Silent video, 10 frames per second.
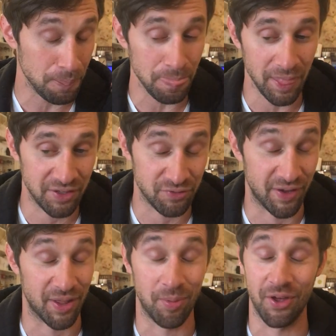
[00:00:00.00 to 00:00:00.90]
It's
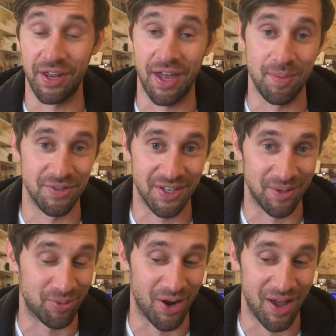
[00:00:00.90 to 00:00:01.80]
available on
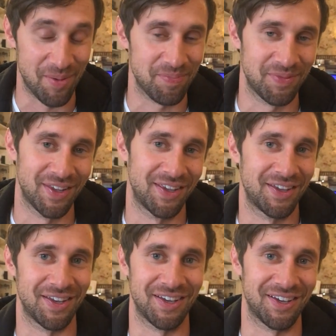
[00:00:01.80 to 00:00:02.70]
Amazon Prime
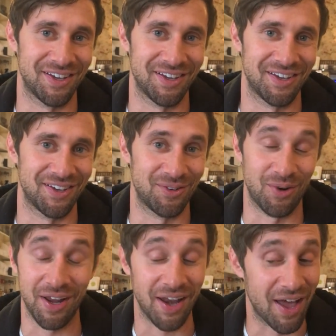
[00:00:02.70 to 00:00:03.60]

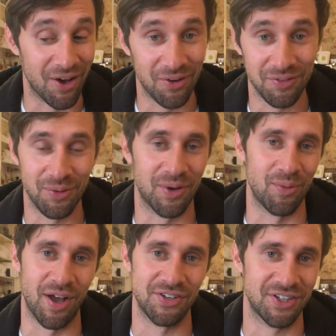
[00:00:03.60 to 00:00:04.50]
right now if you want
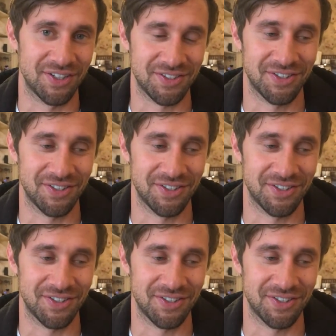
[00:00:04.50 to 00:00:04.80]
to watch it.